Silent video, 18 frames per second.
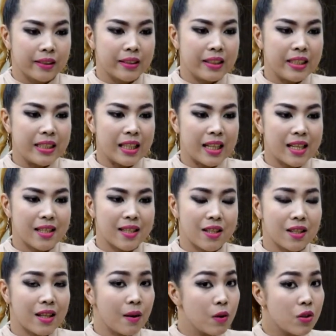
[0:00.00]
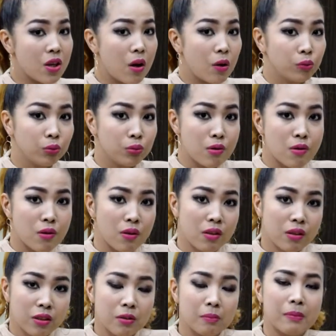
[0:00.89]
hindi na kasi daw siya
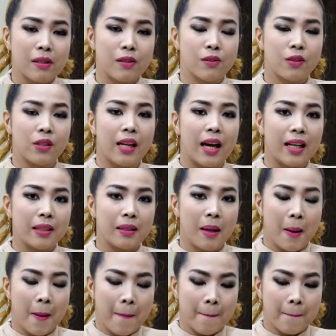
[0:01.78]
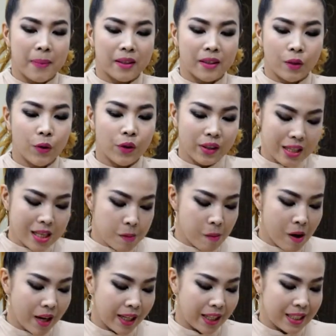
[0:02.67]
uso yung magsulat. But the good
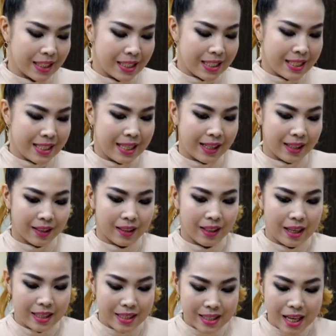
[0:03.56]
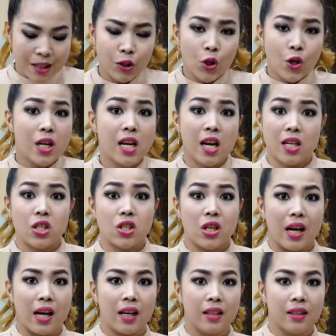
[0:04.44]
thing about it is that nandun lang
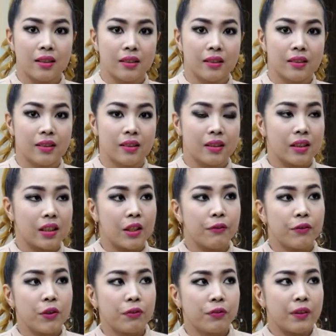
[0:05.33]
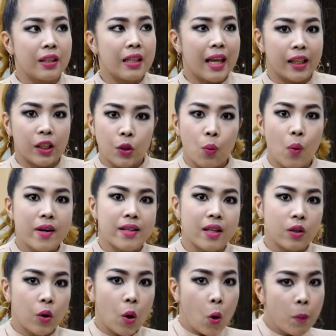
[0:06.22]
siya. If you feel like you
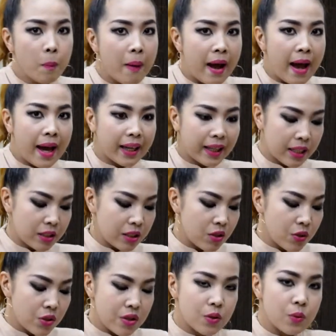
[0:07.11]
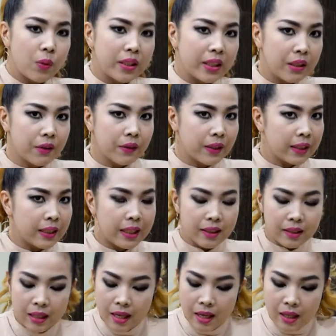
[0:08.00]
wanna go back and you just wanna read
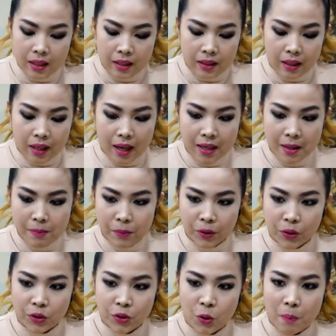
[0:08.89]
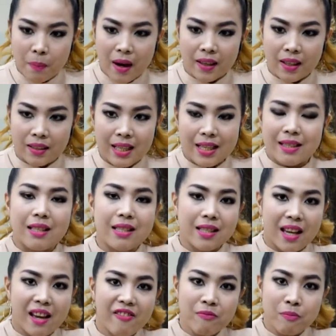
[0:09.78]
it, alam mo yun, yung parang
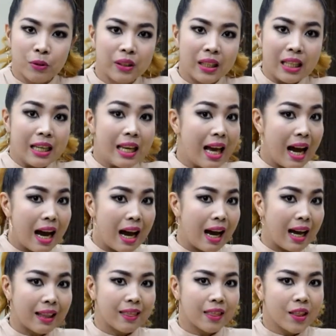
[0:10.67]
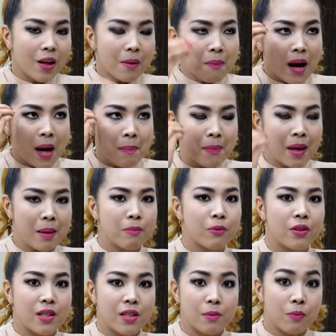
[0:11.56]
nasisave mo din lahat ng mga
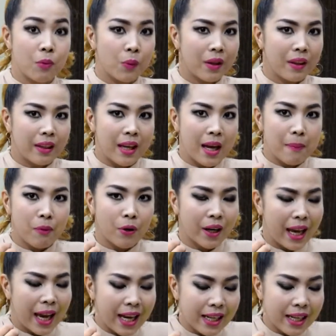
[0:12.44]
memories mo with them or